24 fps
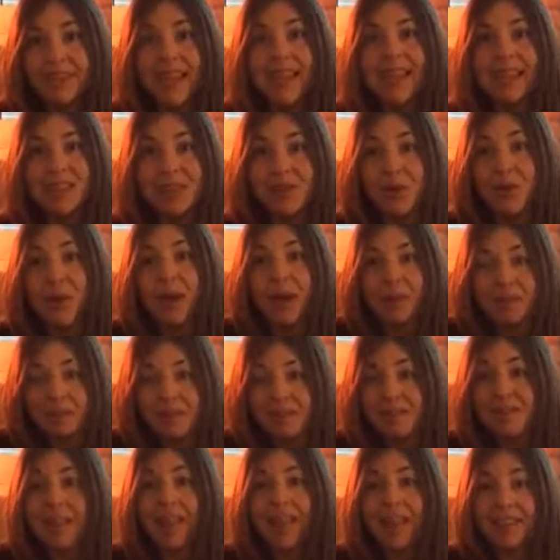And so I
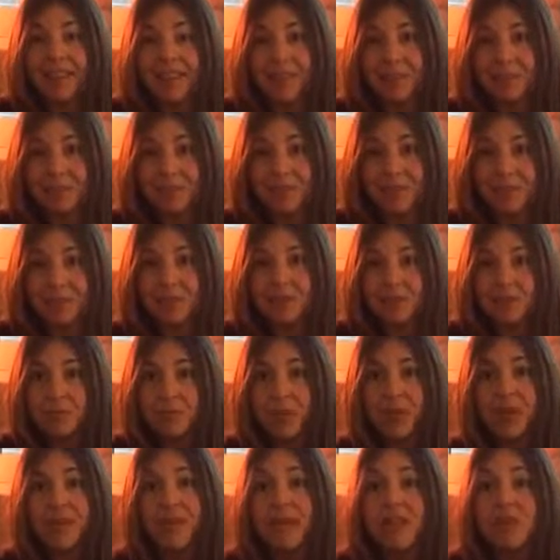was glad that I was able to
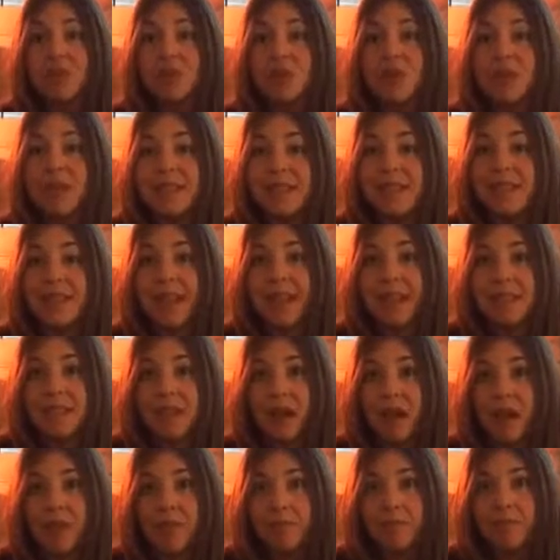make that choice at that
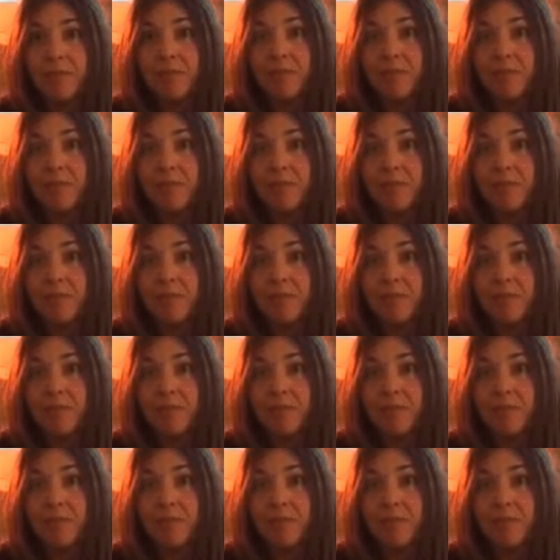time.